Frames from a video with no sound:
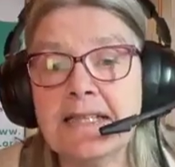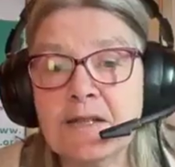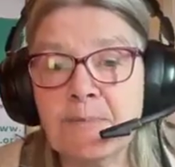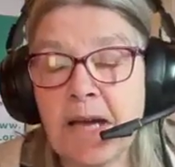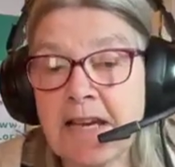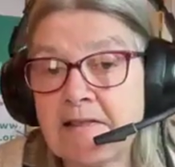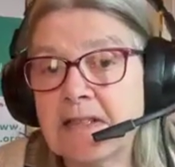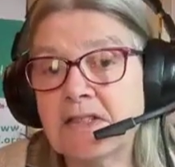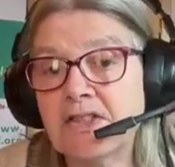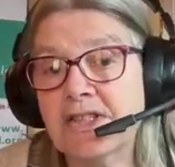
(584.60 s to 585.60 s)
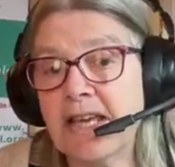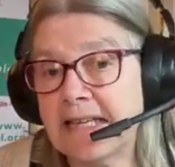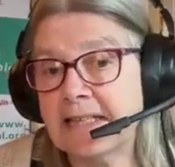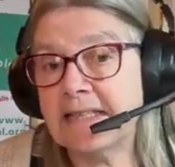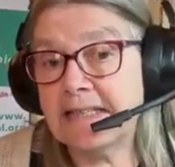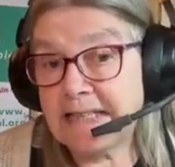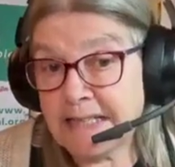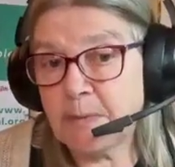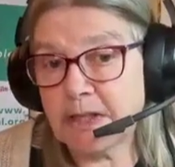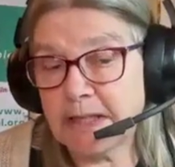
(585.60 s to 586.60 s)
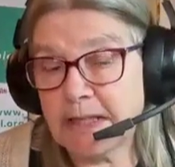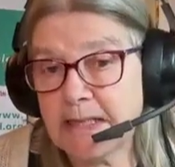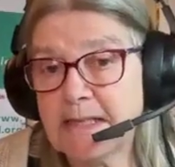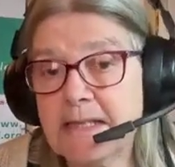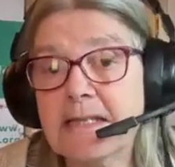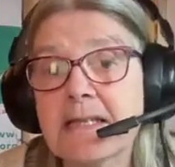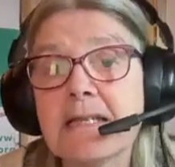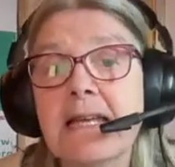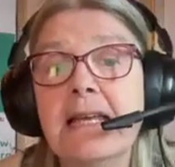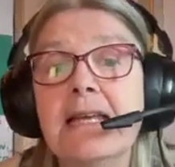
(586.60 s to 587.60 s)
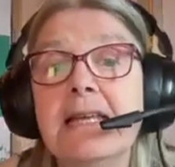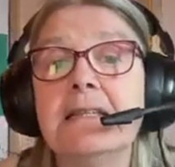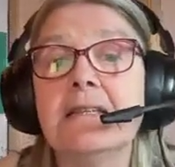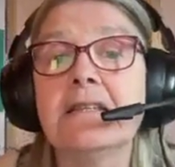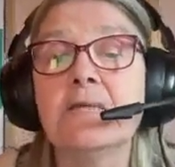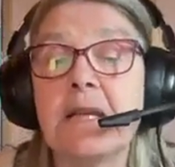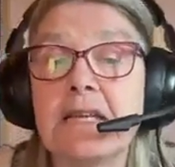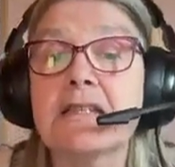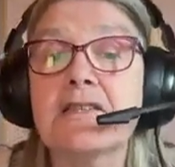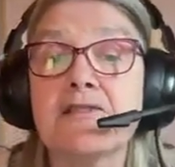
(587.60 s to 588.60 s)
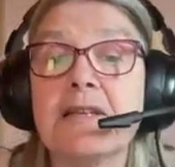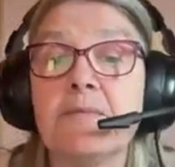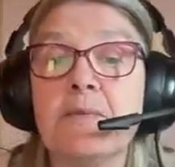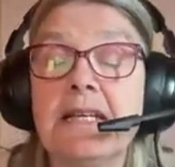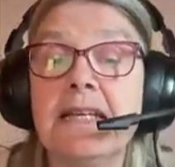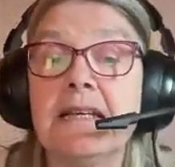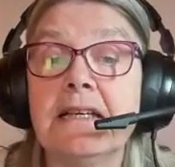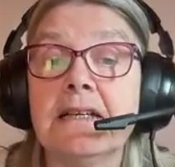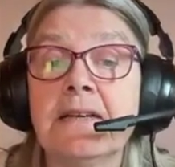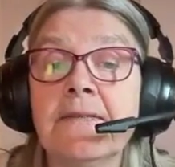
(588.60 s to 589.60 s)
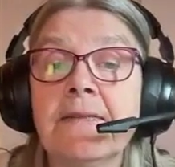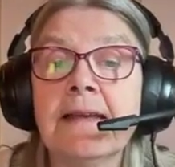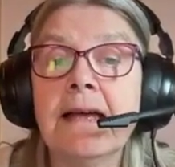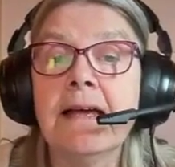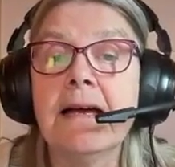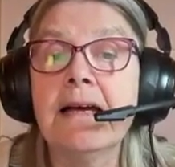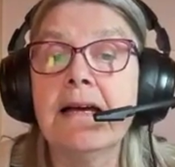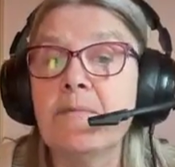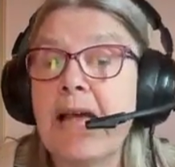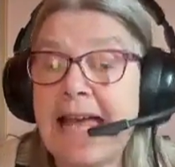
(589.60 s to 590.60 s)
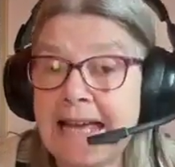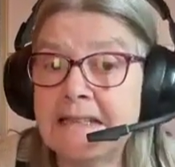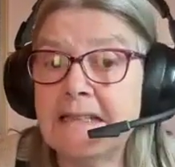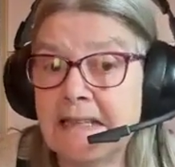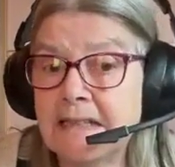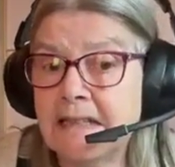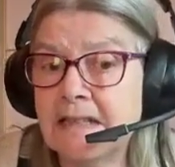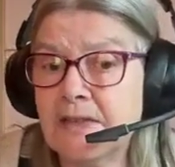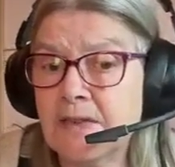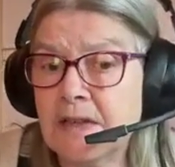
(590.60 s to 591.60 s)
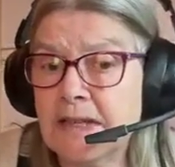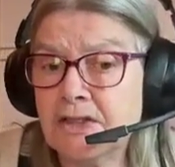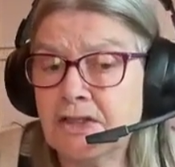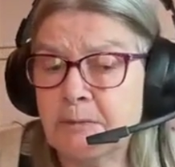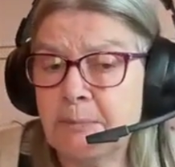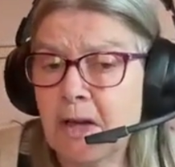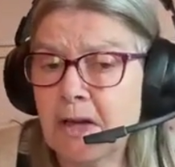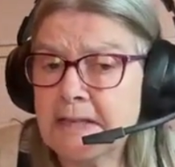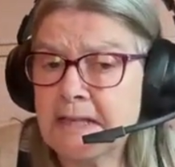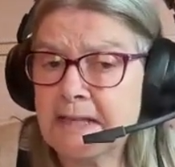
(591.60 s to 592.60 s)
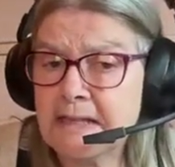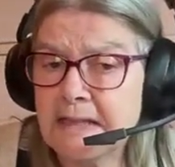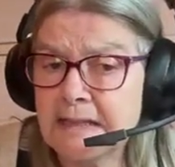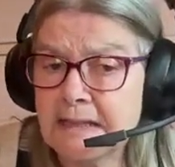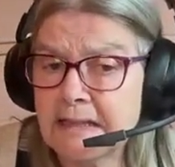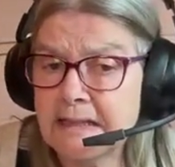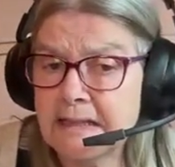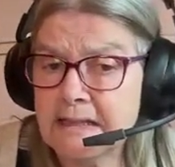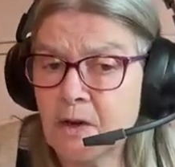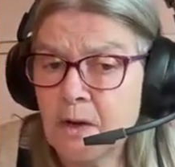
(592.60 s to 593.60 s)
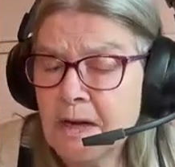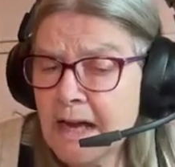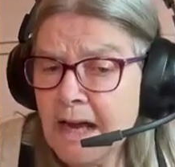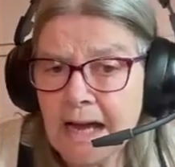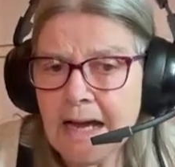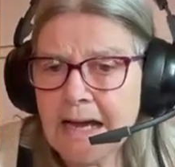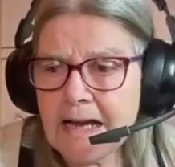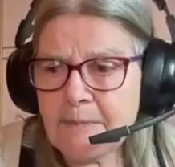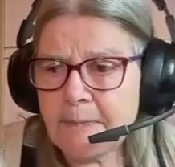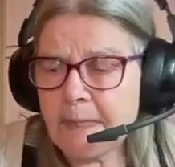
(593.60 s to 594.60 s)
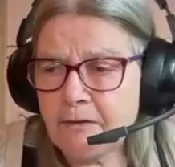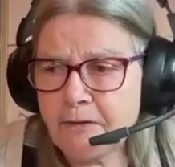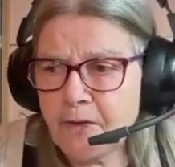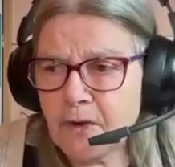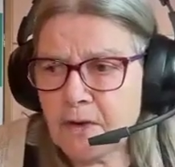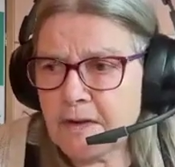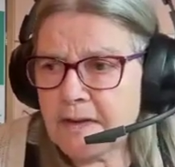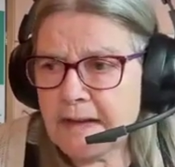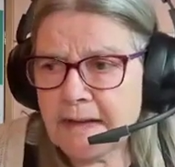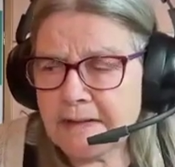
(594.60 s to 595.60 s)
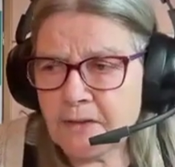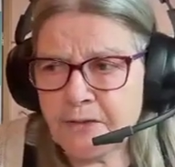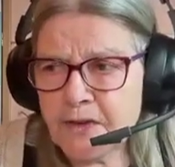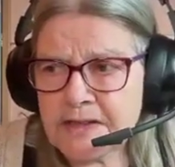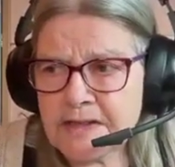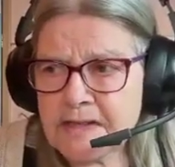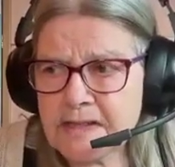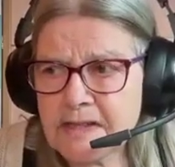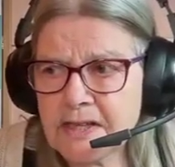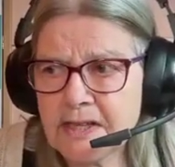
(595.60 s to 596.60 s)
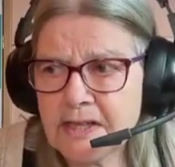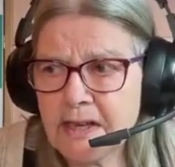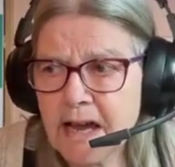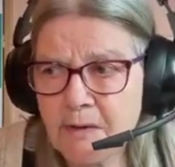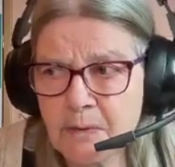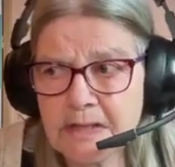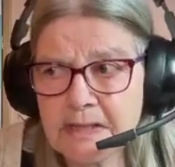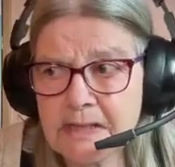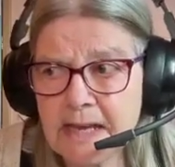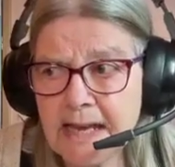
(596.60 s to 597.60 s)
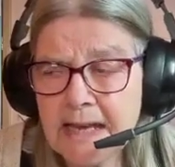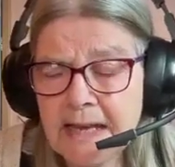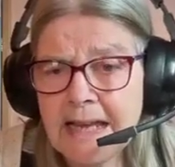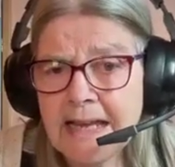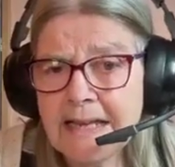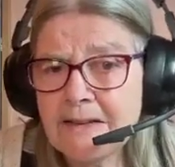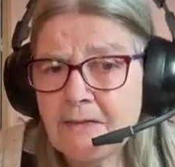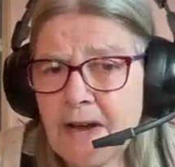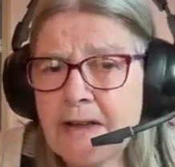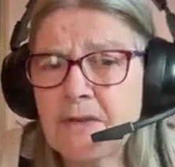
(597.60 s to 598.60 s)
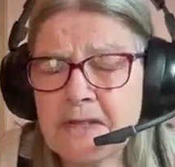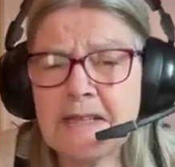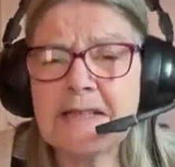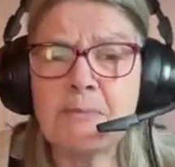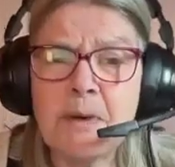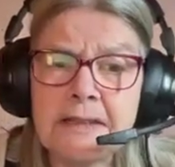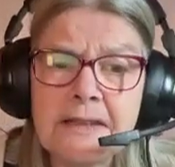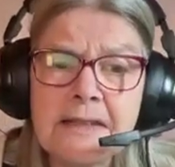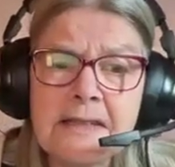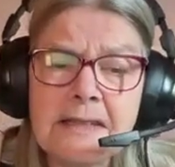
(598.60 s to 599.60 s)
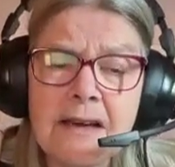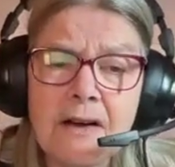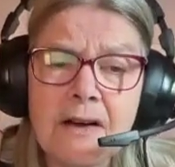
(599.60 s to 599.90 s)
disparaged and demonized in the mainstream media and in international politics, indeed. So for the first, I want to say, 5 or 6 months